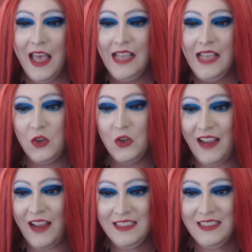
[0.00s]
it's not
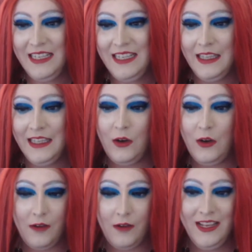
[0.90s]
guaranteed that they'll
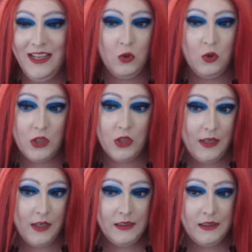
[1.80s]
have it in your
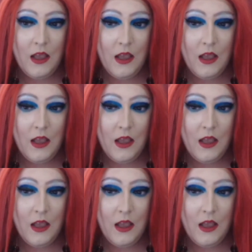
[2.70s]
size.